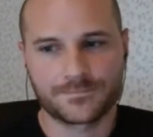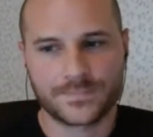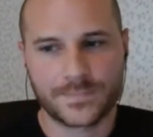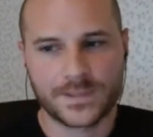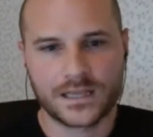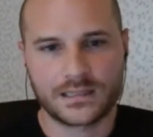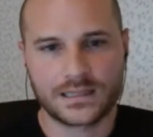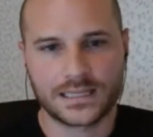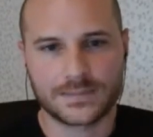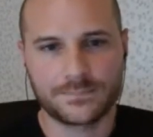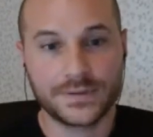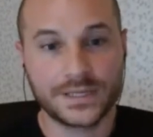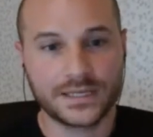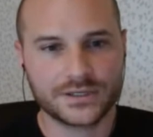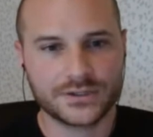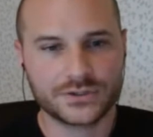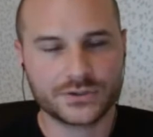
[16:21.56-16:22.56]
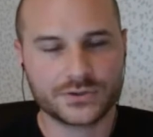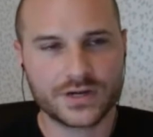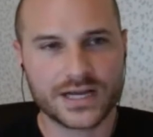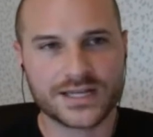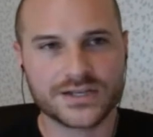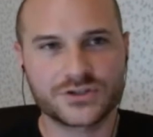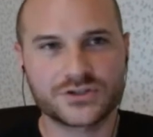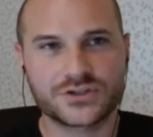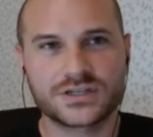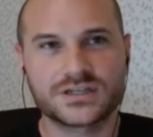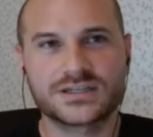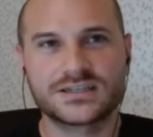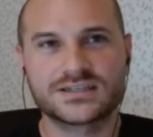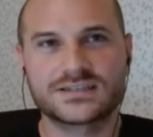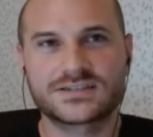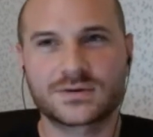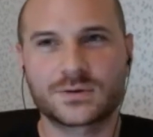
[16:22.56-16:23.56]
like bidding
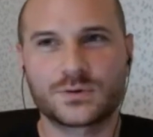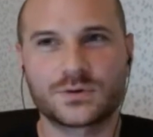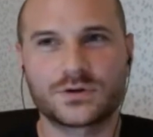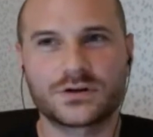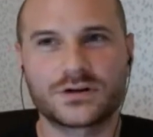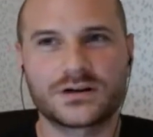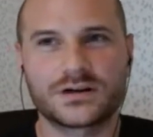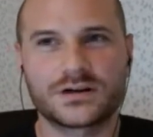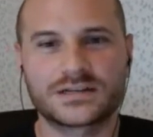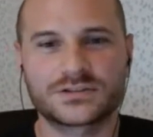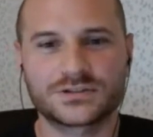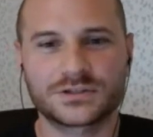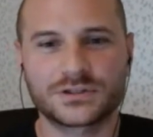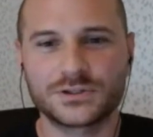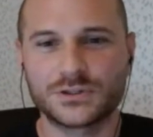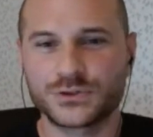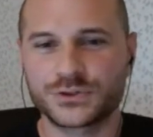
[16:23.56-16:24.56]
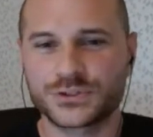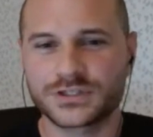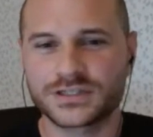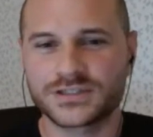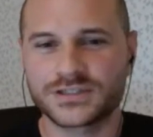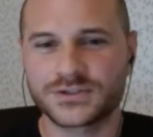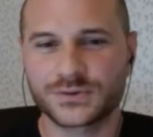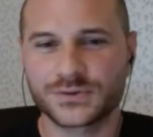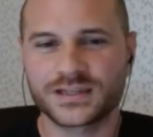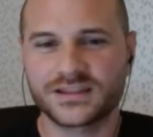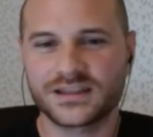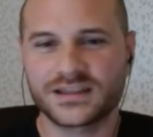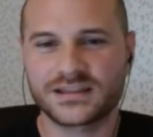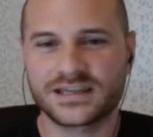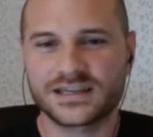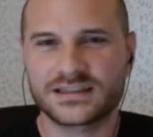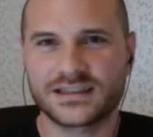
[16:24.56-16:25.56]
strategies or exclusions or anything
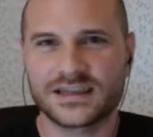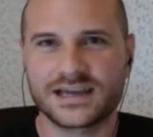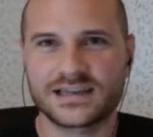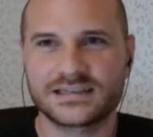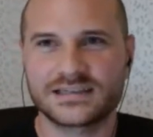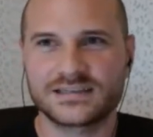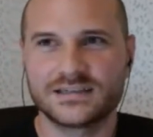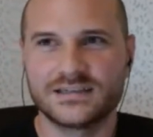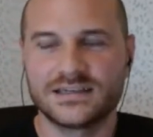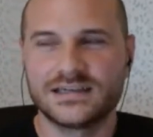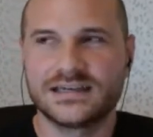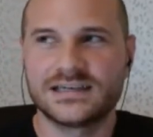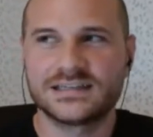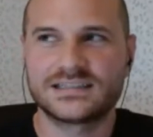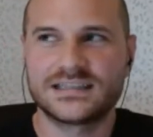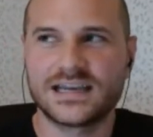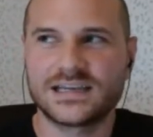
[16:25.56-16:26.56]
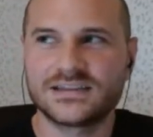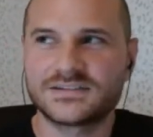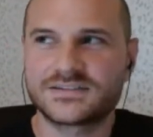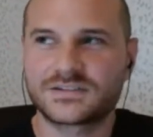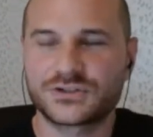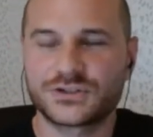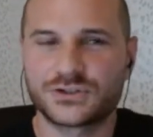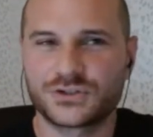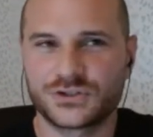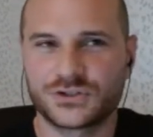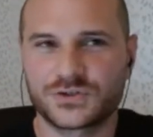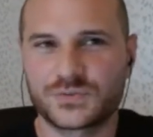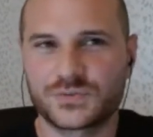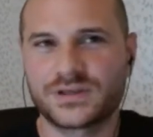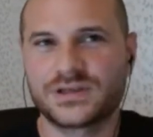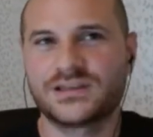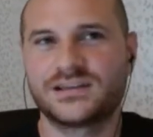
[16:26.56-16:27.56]
like that. It tends to just
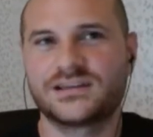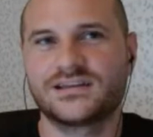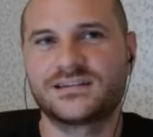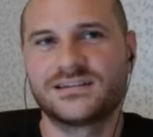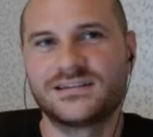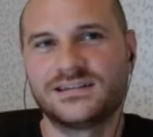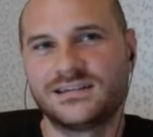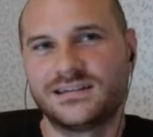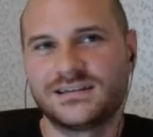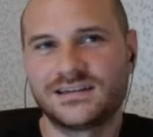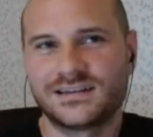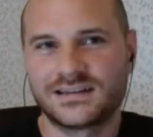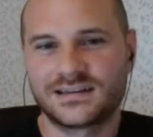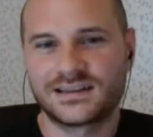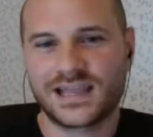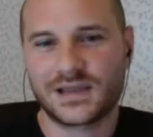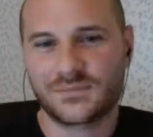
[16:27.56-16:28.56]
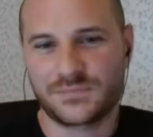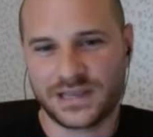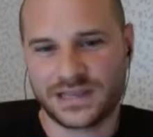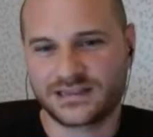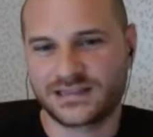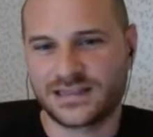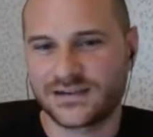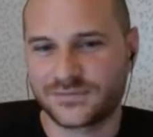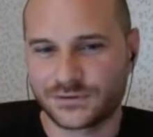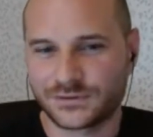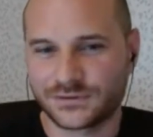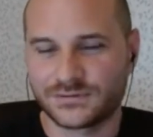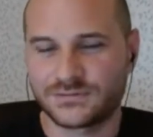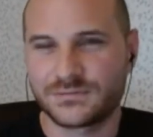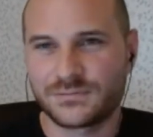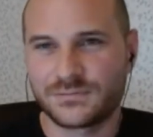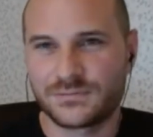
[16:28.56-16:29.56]
be campaign level.
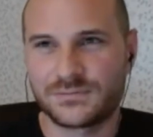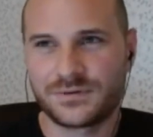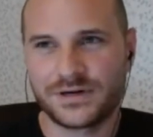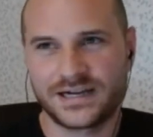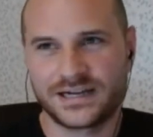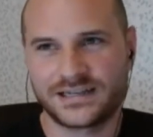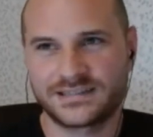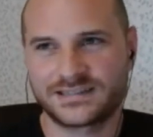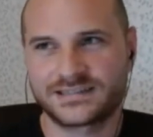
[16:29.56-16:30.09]
But